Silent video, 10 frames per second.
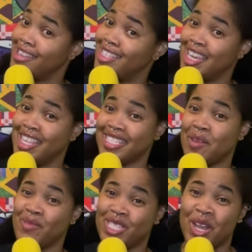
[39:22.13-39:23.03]
to this
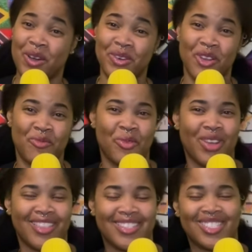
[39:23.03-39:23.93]
episode of
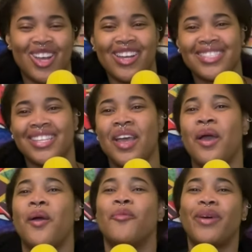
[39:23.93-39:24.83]
Pointlesss Talks.
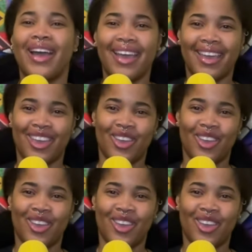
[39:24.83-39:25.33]
Bye.